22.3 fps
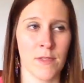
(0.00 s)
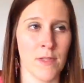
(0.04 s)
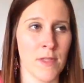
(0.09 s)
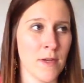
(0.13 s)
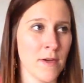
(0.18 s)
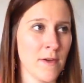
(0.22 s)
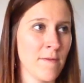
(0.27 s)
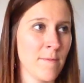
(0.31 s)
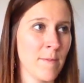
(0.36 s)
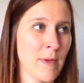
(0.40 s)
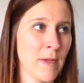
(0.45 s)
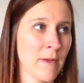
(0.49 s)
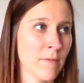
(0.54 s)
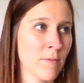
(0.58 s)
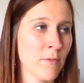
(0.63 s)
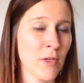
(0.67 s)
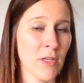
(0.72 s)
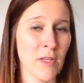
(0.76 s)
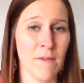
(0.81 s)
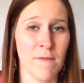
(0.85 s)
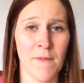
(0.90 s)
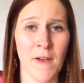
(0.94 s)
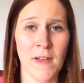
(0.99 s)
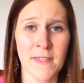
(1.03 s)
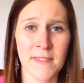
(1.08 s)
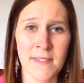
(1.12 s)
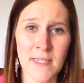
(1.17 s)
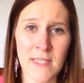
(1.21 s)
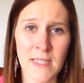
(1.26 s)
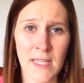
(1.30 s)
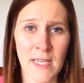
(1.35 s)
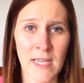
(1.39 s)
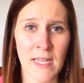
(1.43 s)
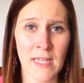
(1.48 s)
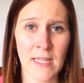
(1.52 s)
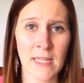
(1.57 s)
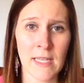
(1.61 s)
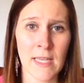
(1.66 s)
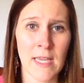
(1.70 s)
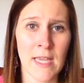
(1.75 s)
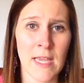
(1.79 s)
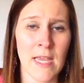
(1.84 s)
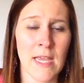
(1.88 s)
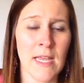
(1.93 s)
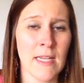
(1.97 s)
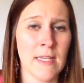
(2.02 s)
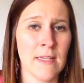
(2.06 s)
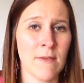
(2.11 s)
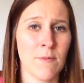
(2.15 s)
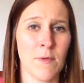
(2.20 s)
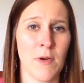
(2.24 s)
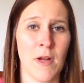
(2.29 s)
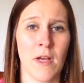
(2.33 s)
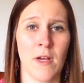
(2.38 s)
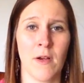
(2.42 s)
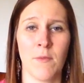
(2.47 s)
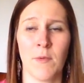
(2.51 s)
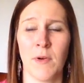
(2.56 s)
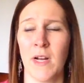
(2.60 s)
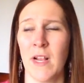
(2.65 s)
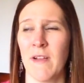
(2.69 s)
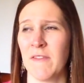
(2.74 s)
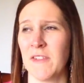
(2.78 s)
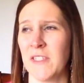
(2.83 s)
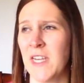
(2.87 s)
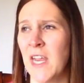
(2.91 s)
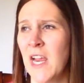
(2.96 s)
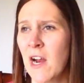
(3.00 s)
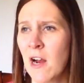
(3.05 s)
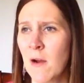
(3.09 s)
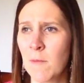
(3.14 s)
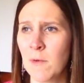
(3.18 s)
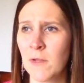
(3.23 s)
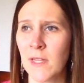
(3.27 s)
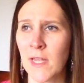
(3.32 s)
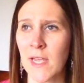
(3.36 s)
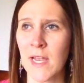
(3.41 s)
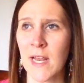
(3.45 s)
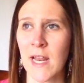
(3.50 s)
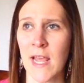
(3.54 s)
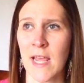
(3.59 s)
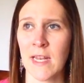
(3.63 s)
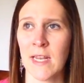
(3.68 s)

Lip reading: They've been really fussy lately, and we're gonna have a terrible night.